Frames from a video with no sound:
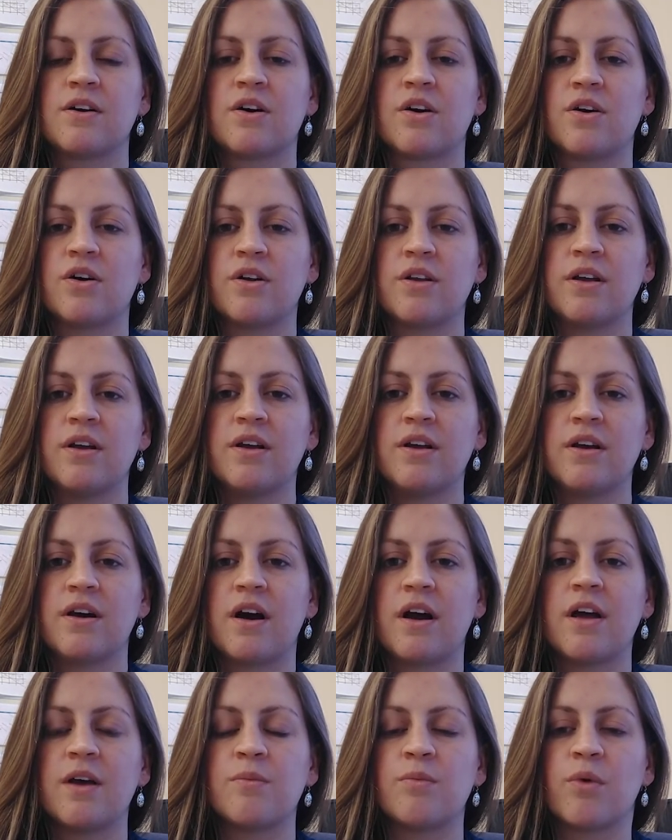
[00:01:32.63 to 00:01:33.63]
Currently,
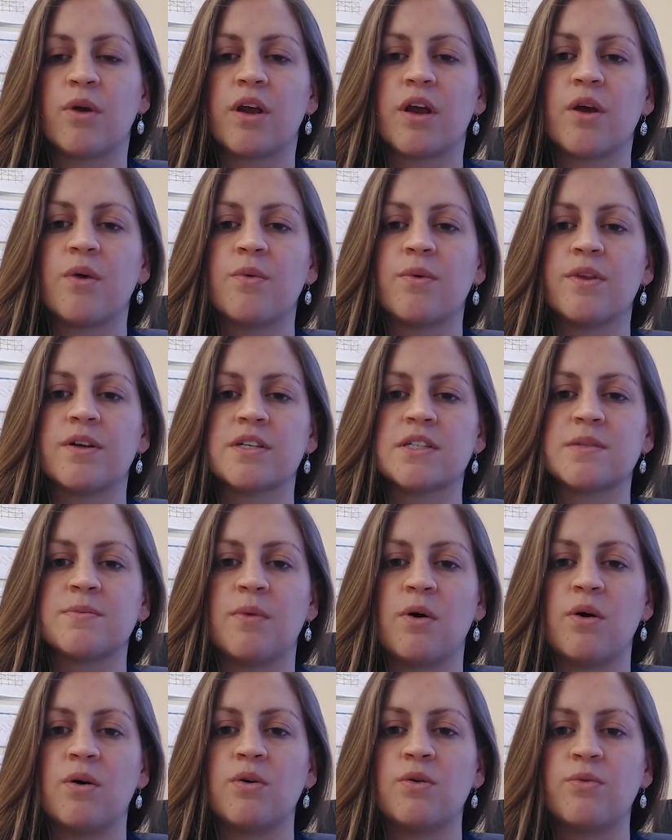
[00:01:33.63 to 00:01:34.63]
I am working with a
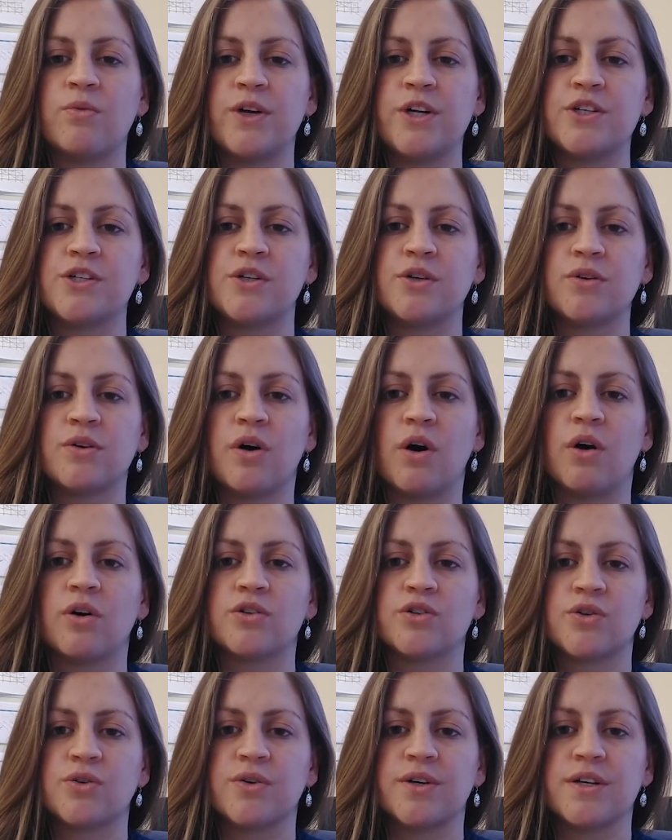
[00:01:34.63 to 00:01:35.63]
small regional
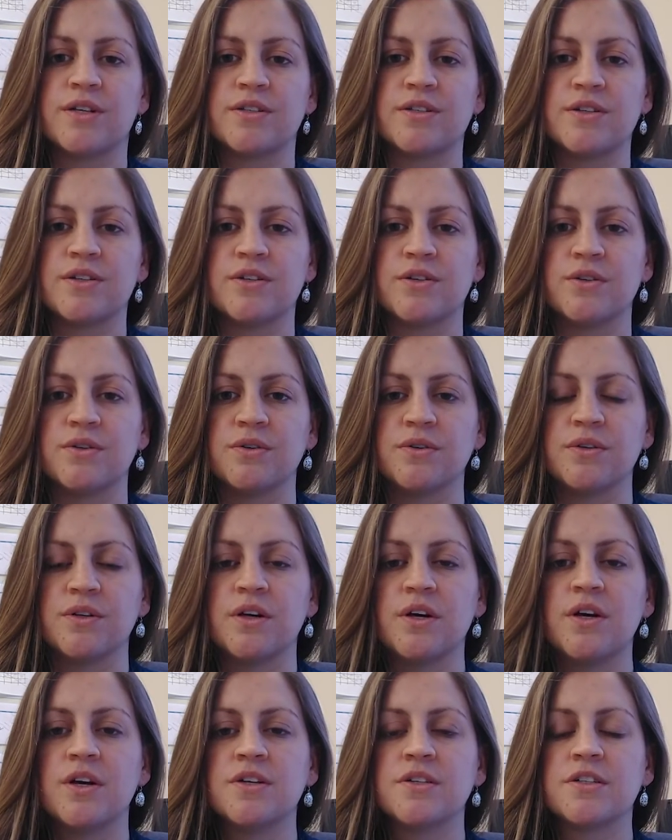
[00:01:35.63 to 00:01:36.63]
cultural institute
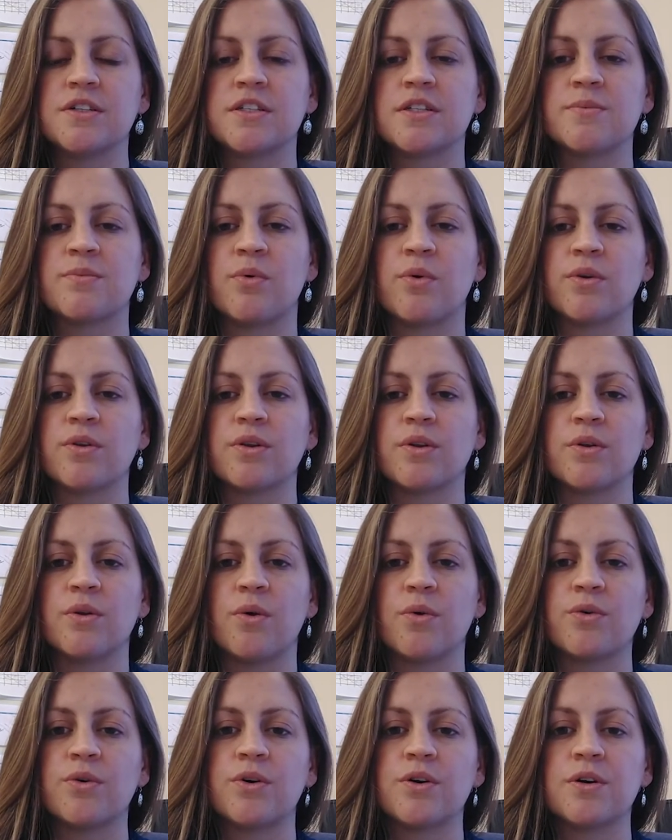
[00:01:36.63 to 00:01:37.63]
to support the
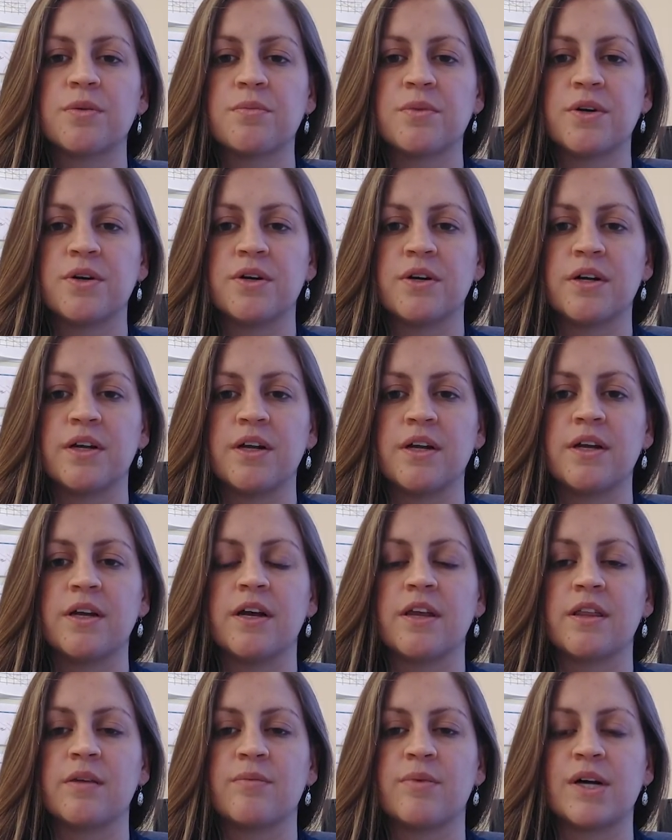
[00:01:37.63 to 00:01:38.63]
local community
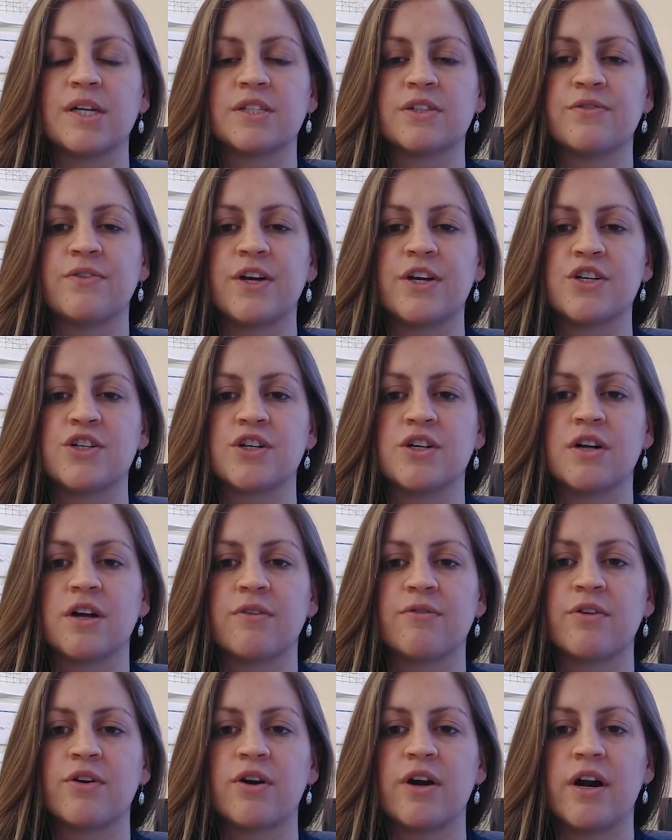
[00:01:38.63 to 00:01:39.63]
in the preservation
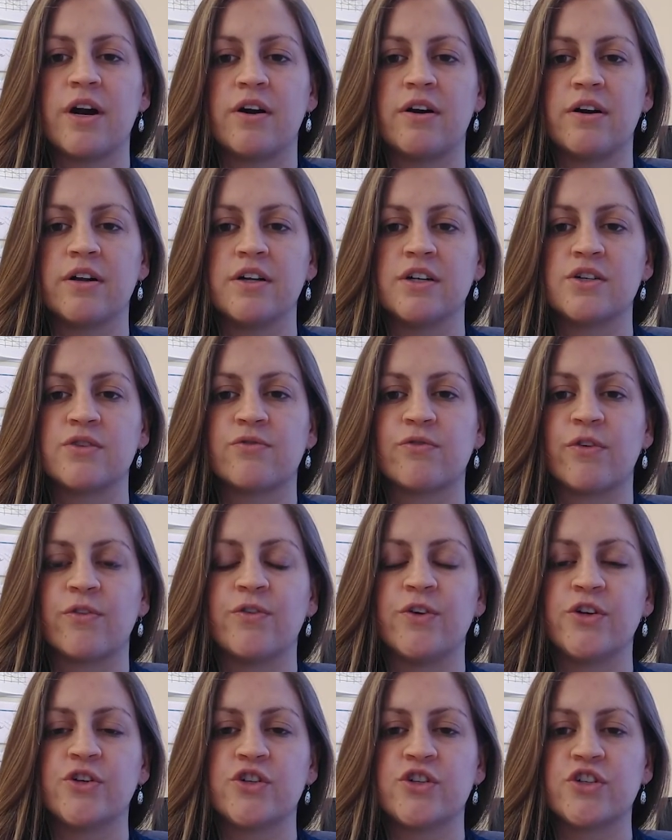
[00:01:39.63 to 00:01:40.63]
of their heritage for
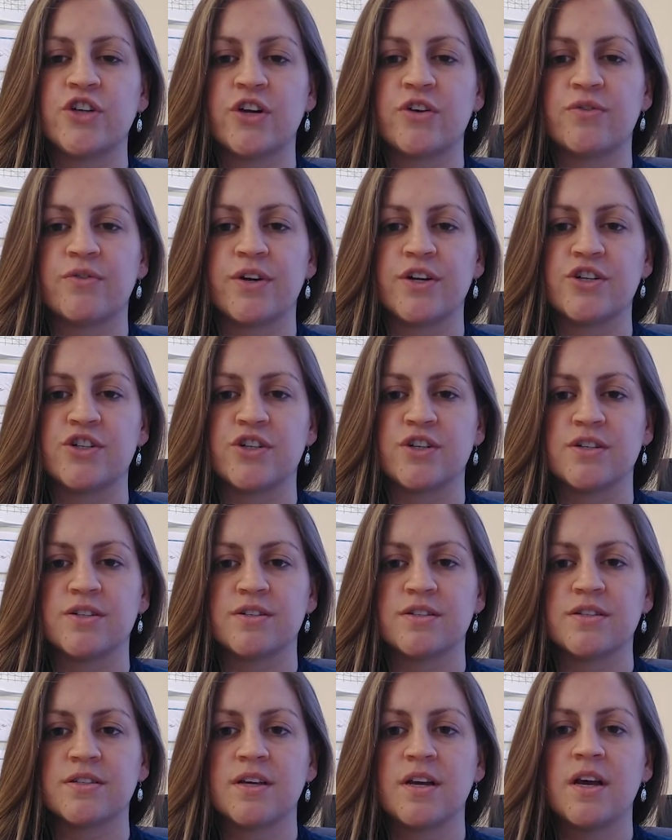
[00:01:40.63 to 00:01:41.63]
future
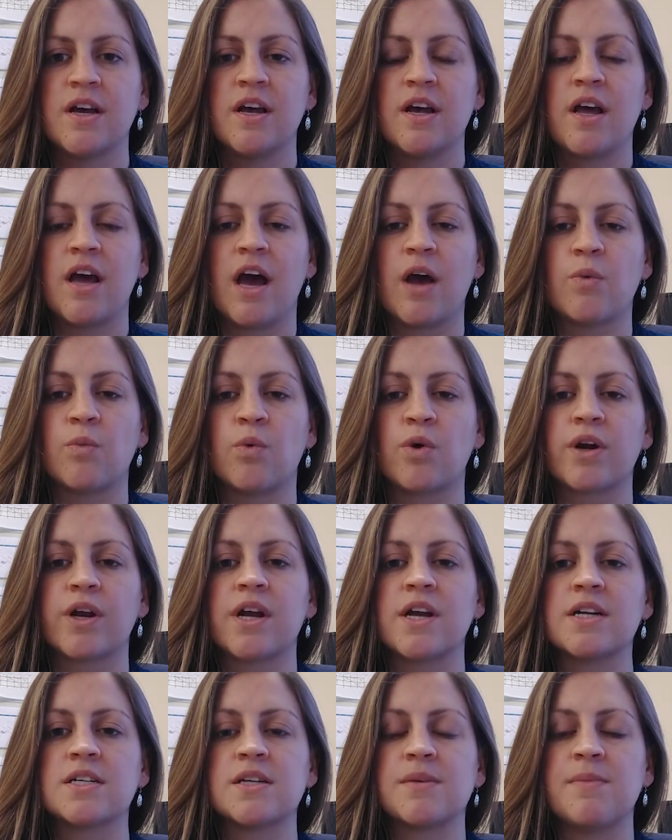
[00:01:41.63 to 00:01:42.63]
generations and
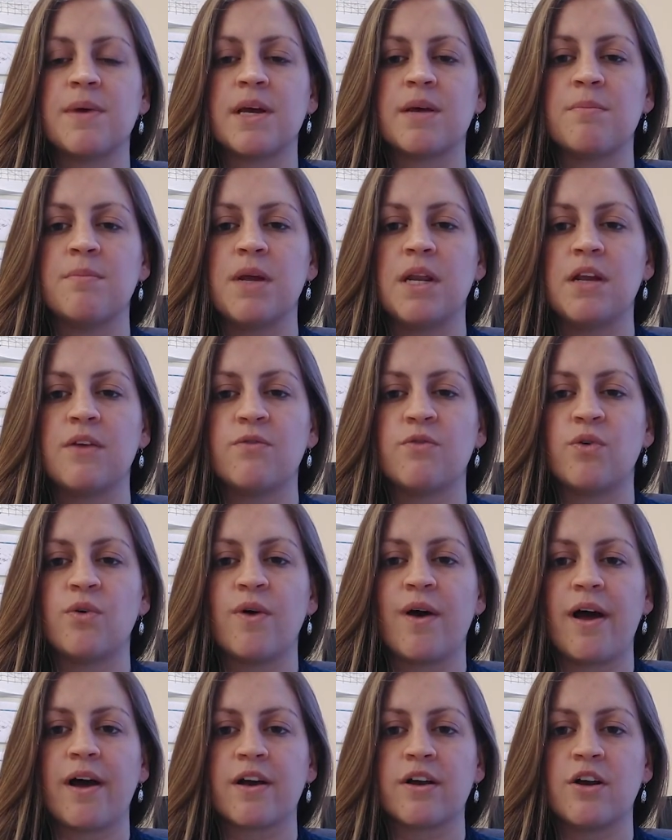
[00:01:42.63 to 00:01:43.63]
working to make meaningful
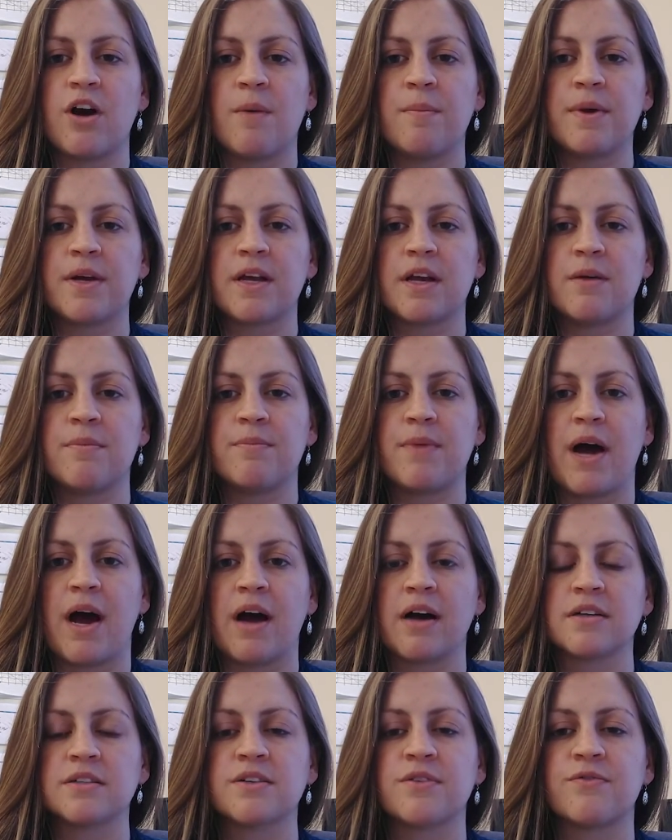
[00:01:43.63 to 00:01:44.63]
economic
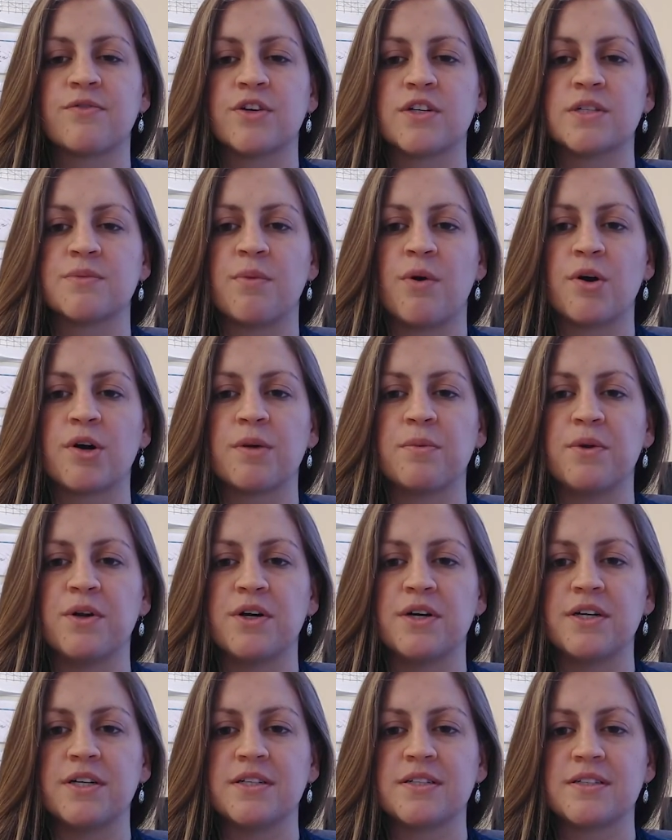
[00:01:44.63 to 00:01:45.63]
impacts for small
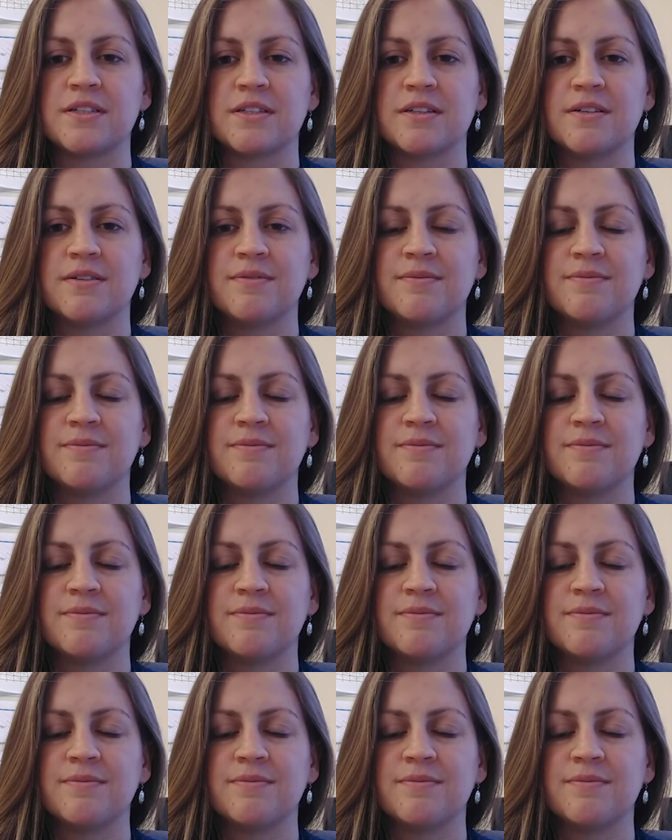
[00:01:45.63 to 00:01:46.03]
communities.